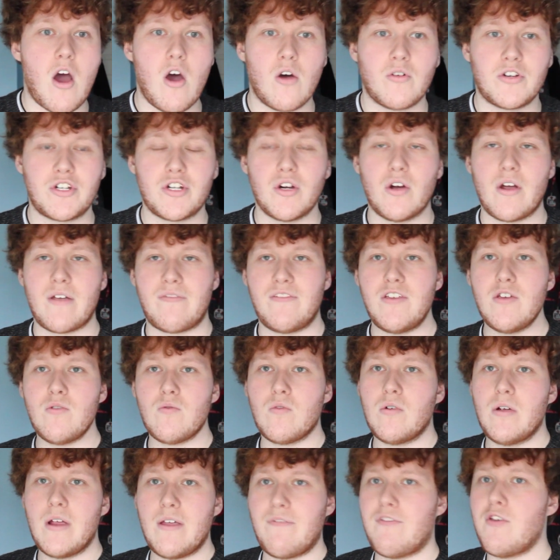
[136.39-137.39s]
oh sure, if
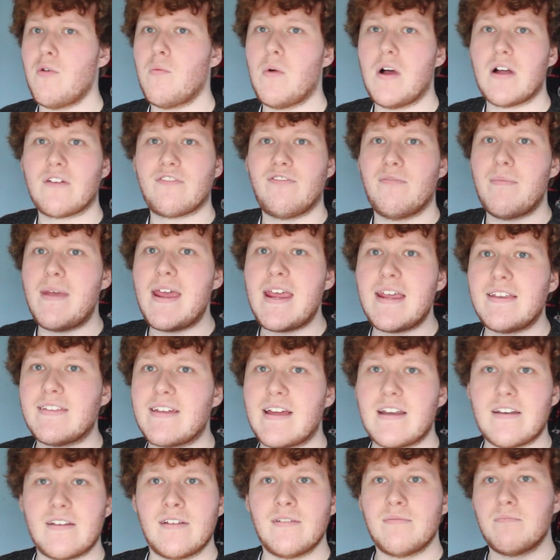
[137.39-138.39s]
you work for me,
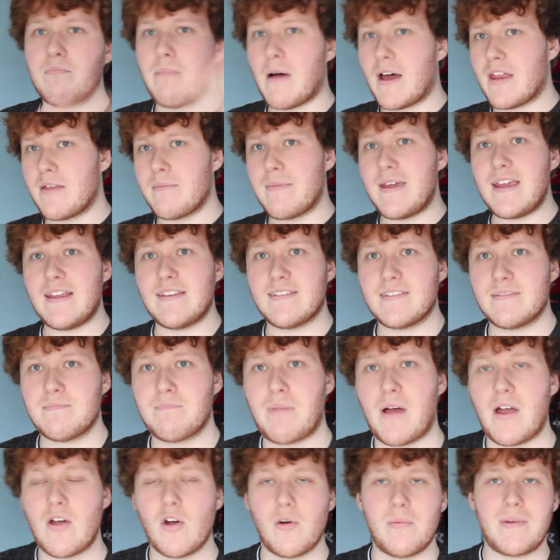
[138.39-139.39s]
then by
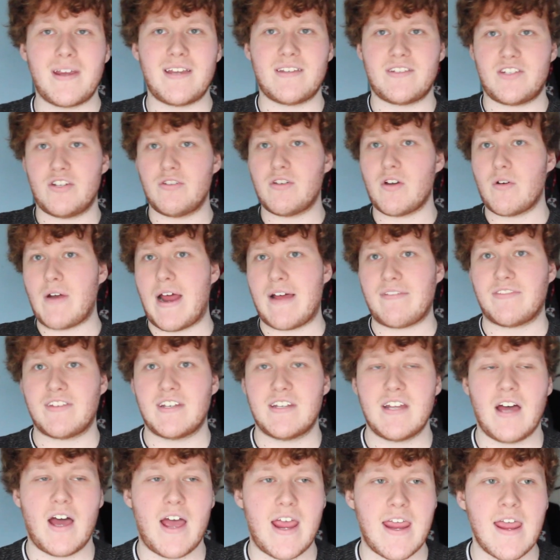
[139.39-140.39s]
all means, you don't have
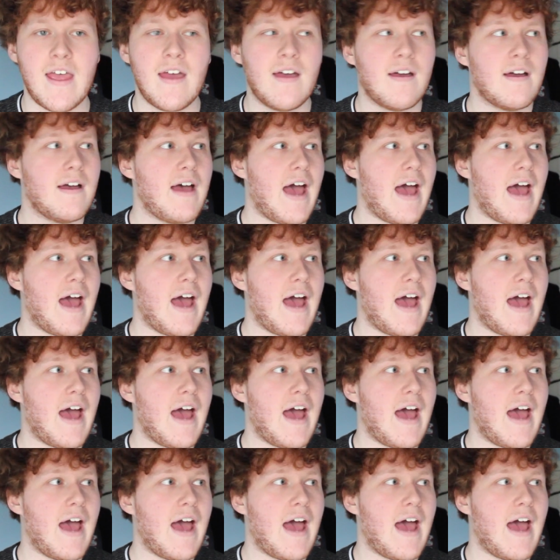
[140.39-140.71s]
to die.